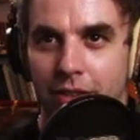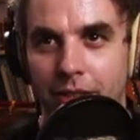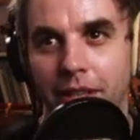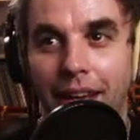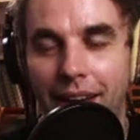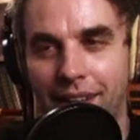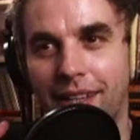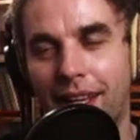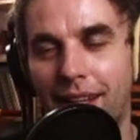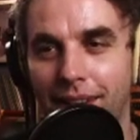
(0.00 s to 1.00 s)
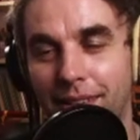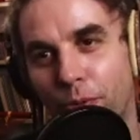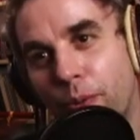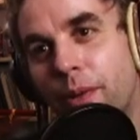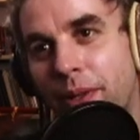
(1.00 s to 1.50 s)
So yeah,
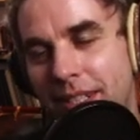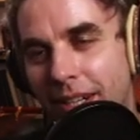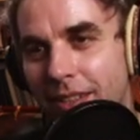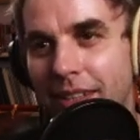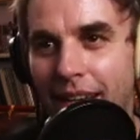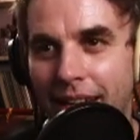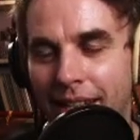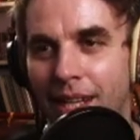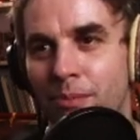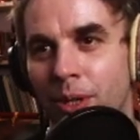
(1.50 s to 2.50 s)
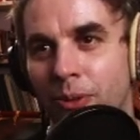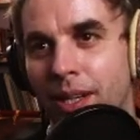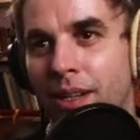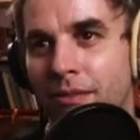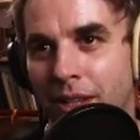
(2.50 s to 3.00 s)
when we start to look at endgame, we
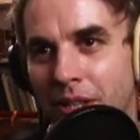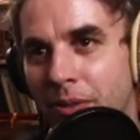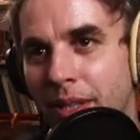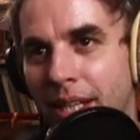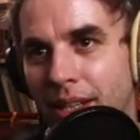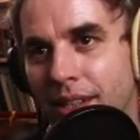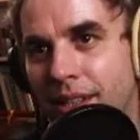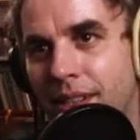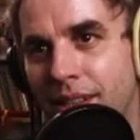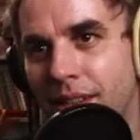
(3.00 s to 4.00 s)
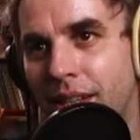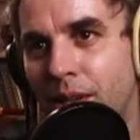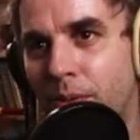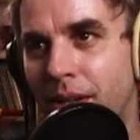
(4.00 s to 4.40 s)
want to evaluate like